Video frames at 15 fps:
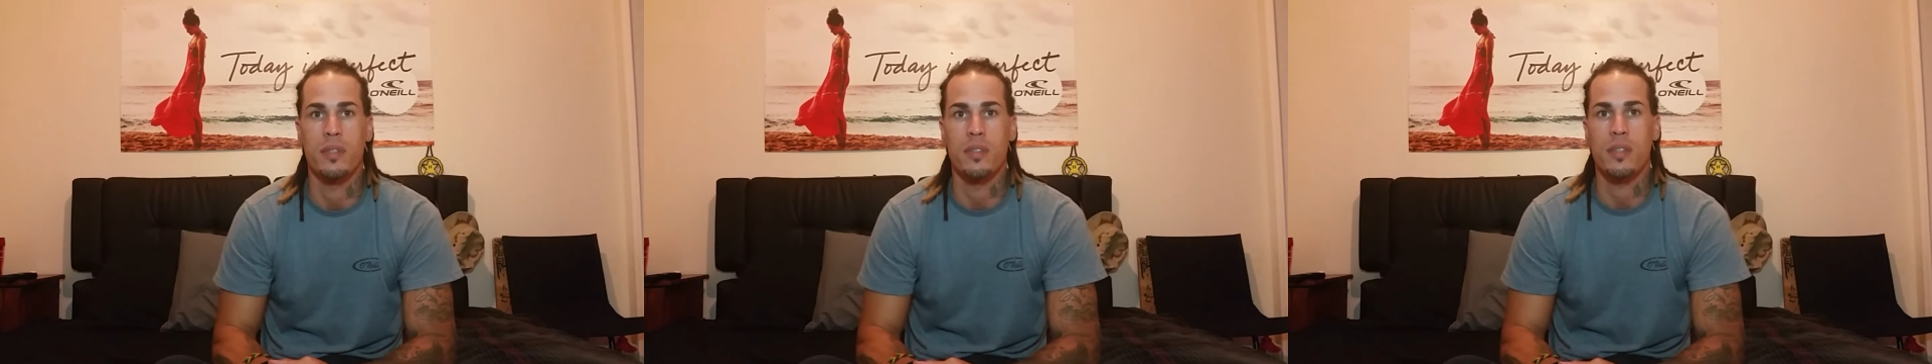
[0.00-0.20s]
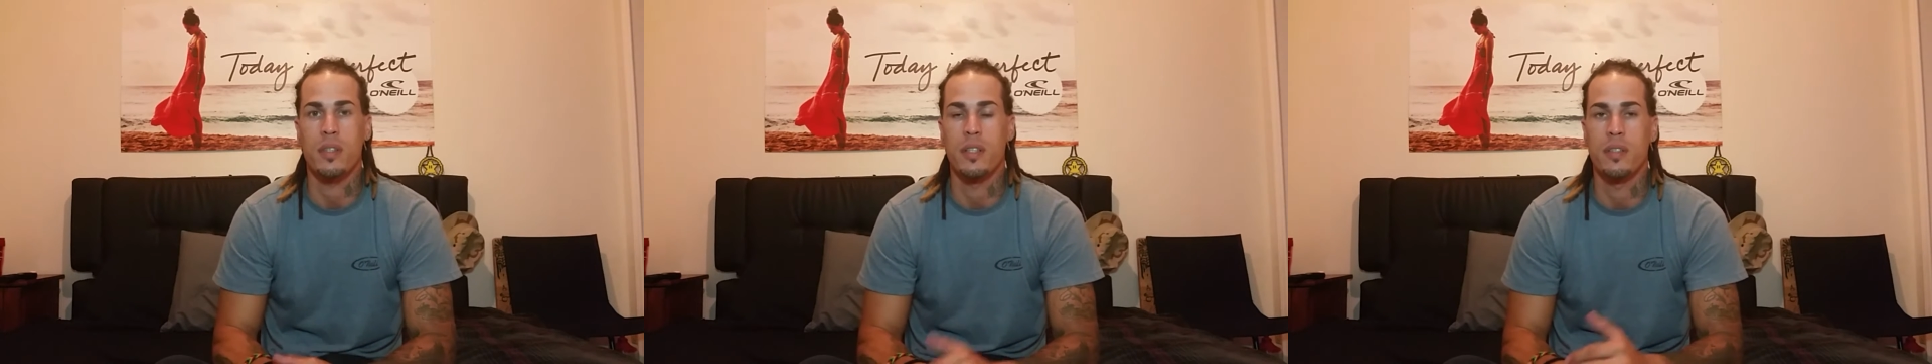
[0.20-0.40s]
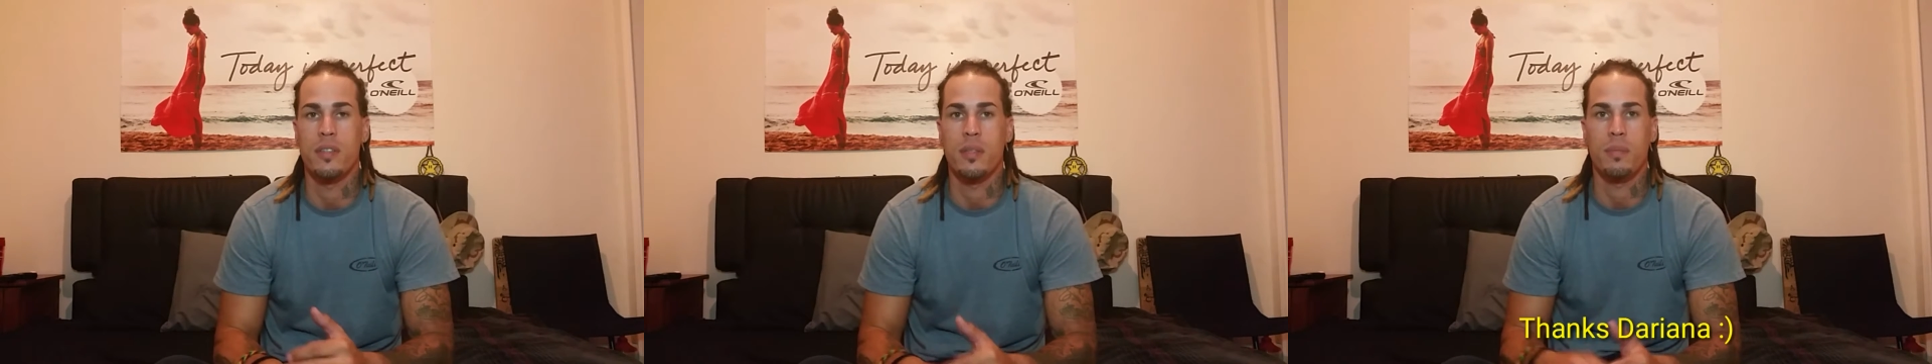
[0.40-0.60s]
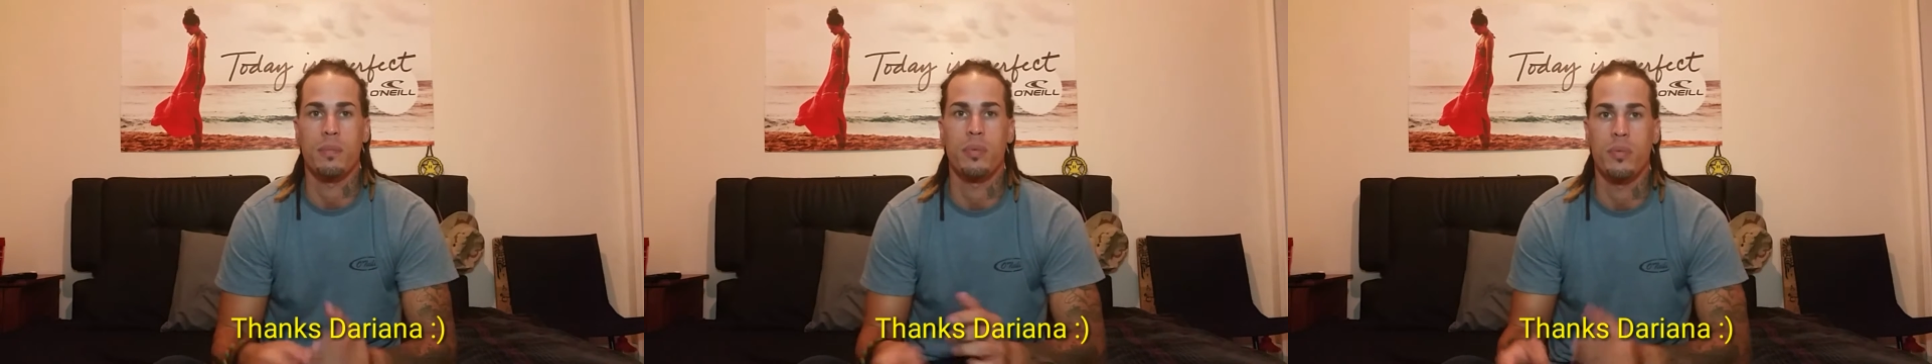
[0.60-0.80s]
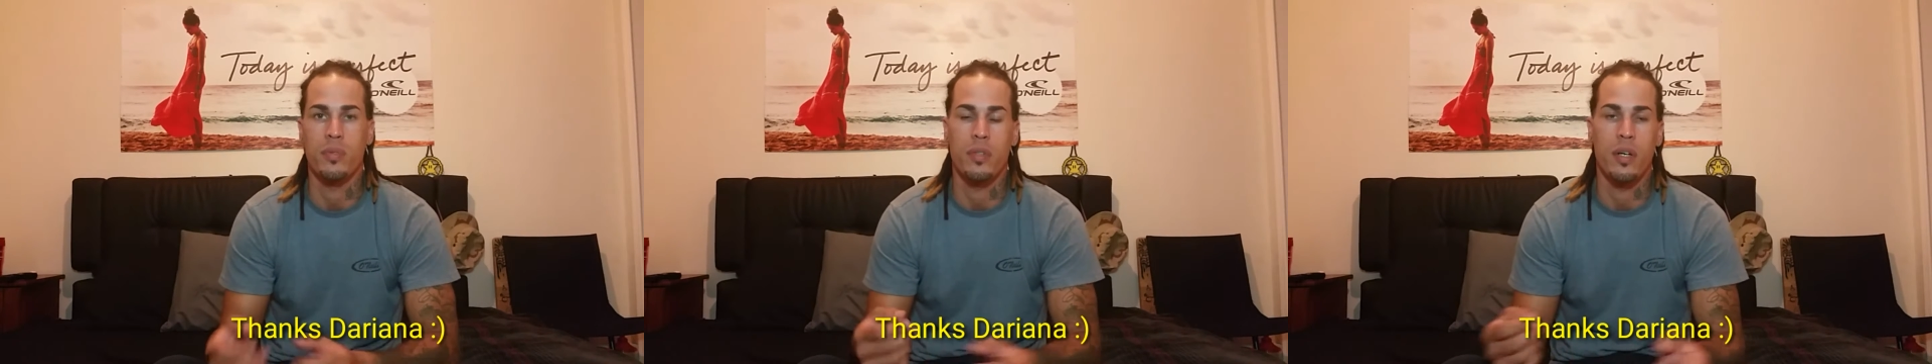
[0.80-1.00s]
She cleans up,
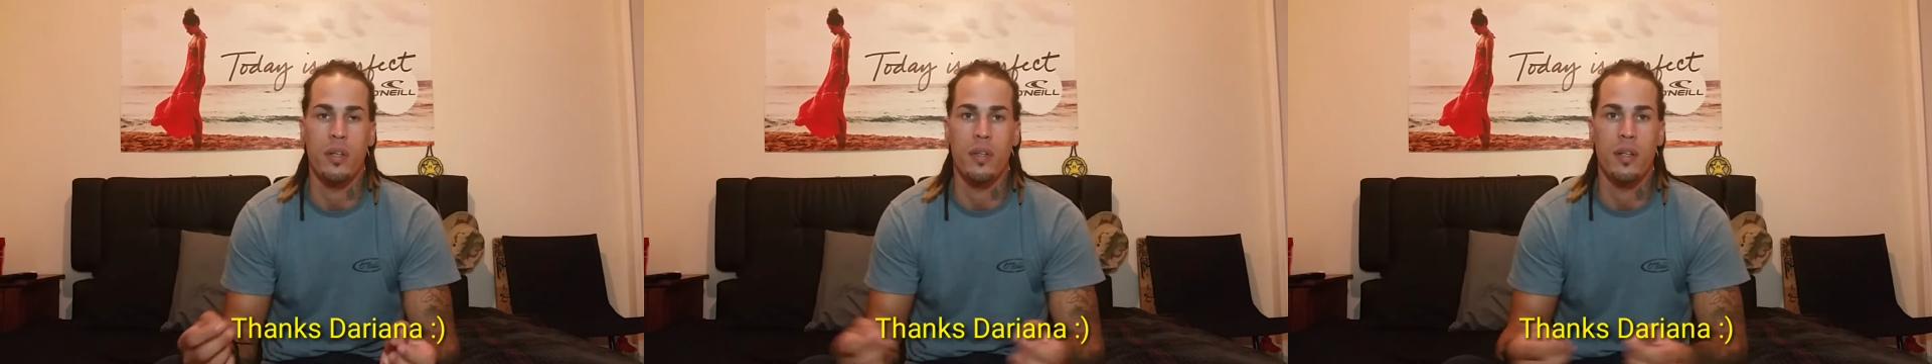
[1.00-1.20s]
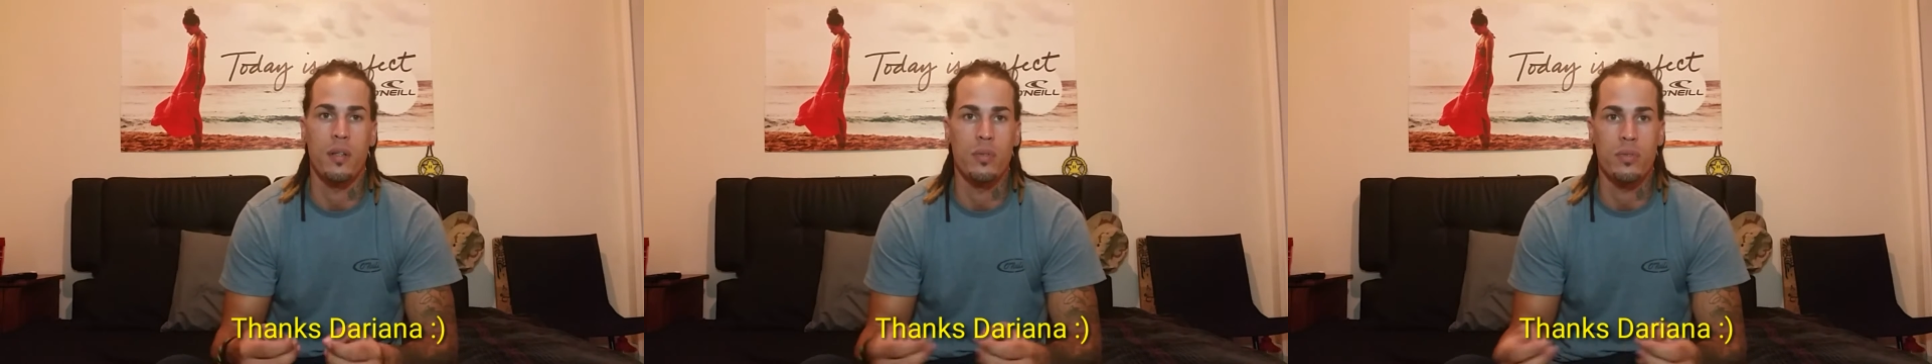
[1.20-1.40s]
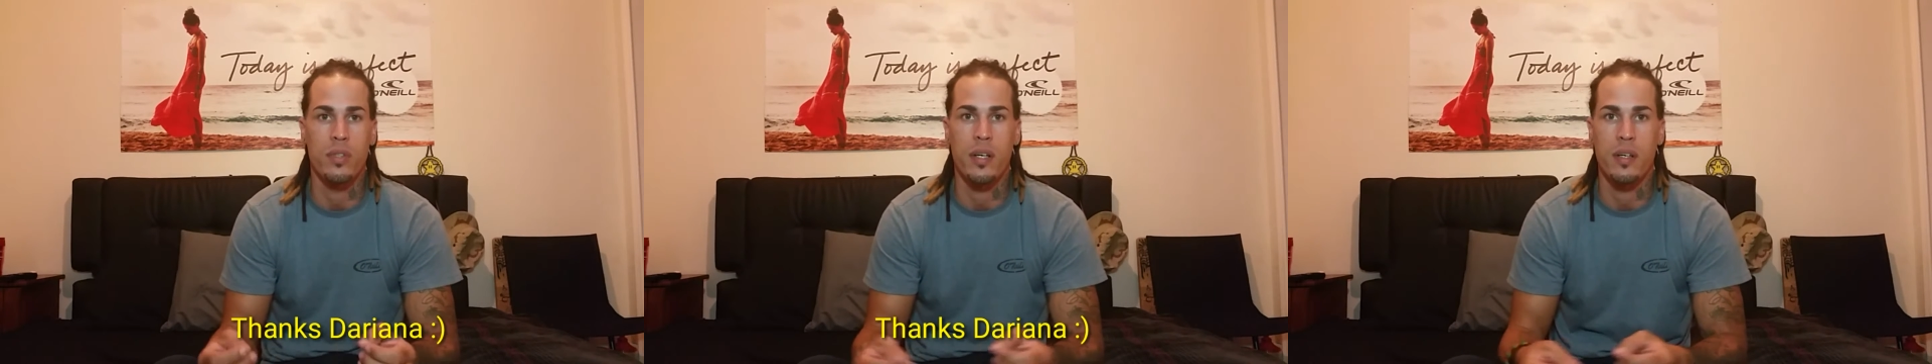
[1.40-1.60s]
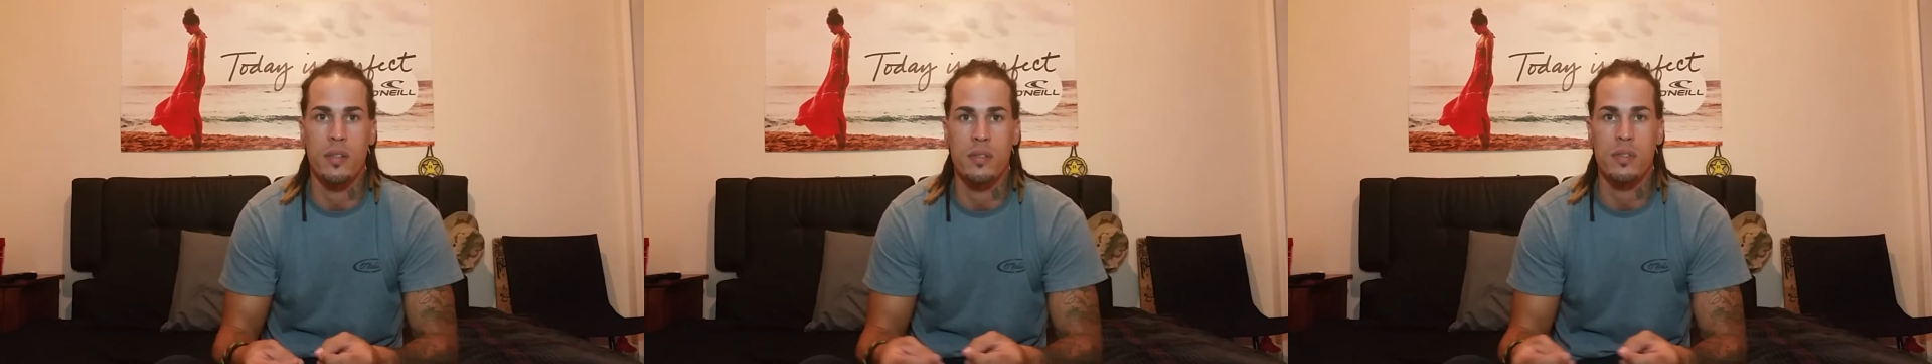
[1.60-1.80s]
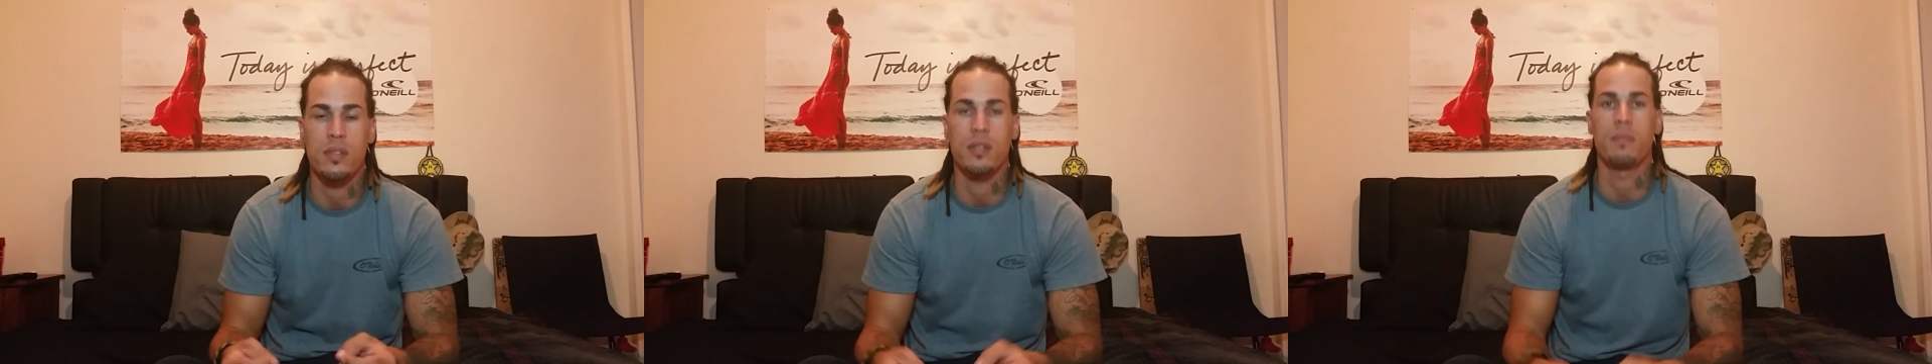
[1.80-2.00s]
pulls all the loose
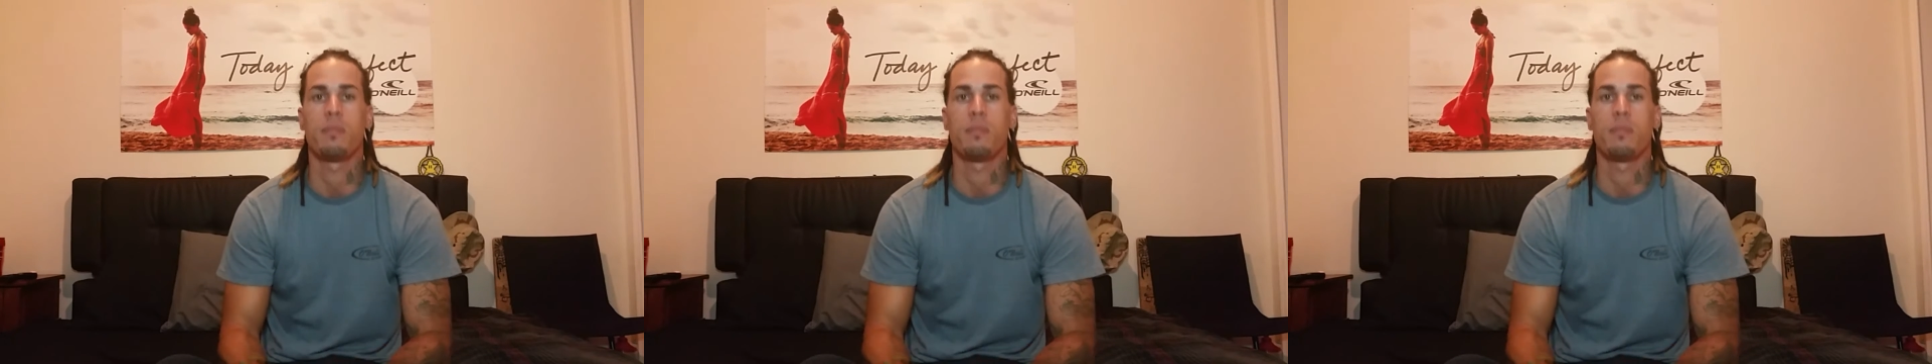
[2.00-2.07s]
hairs